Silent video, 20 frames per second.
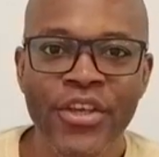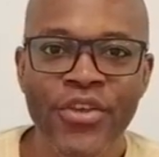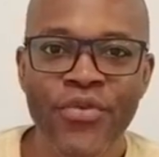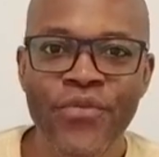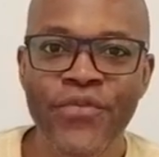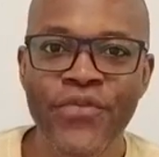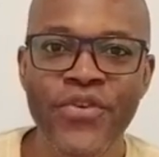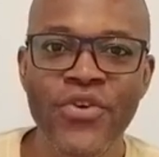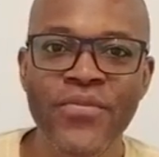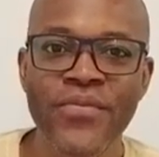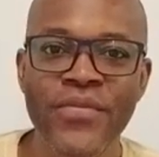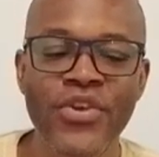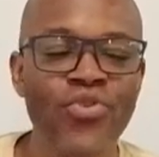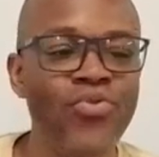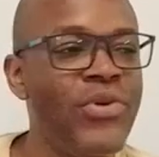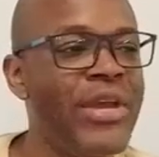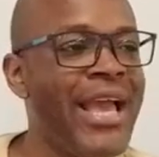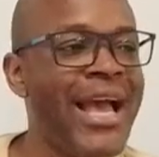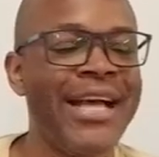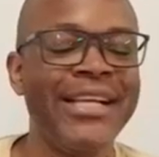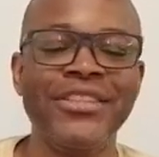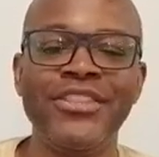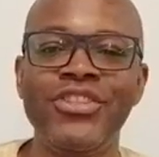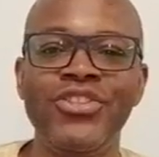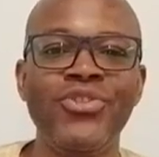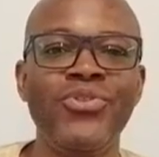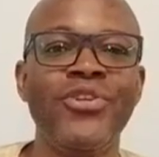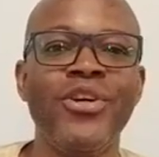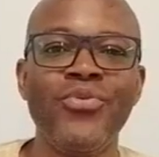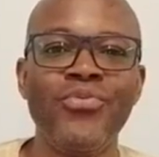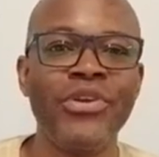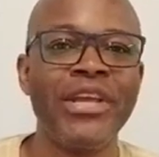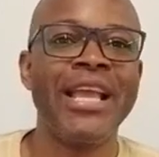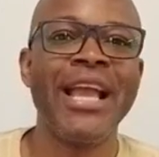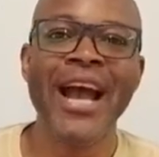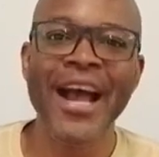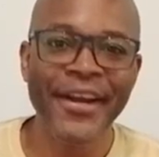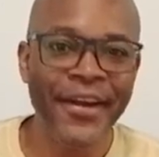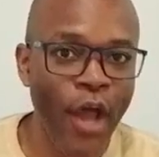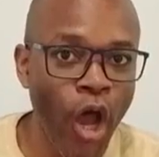You feel me? You guys do not
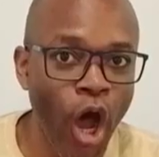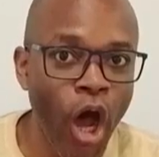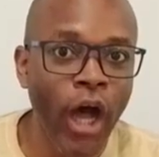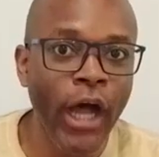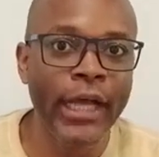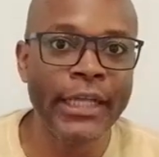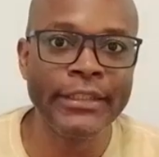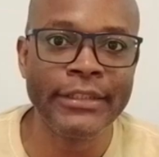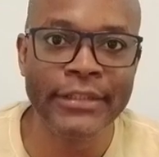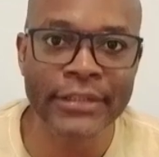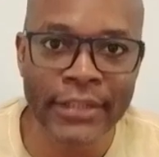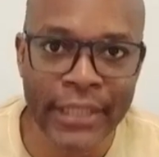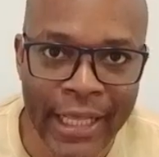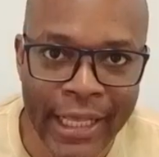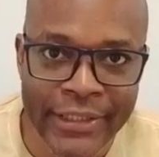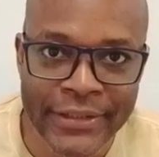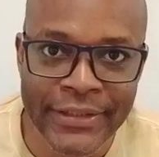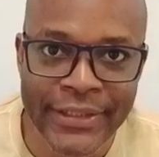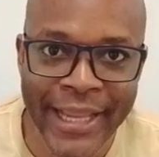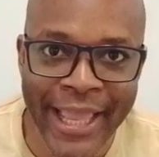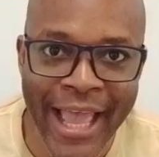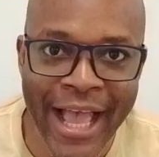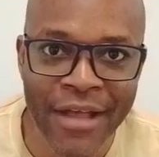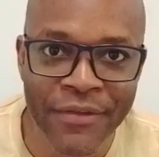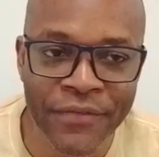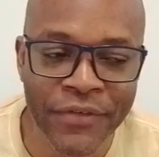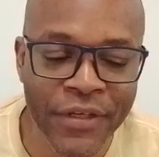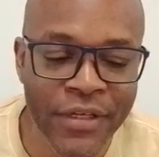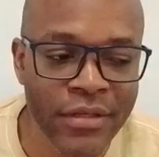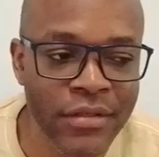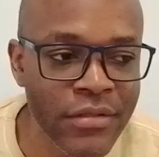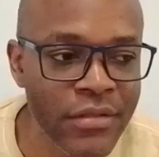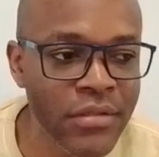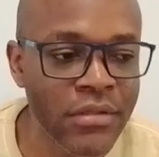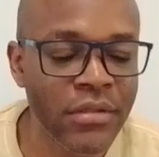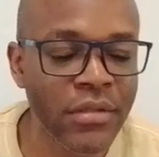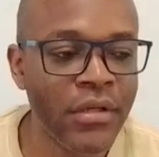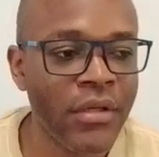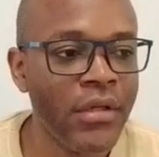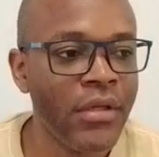regard us as the
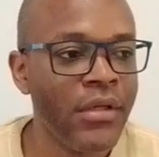Africans.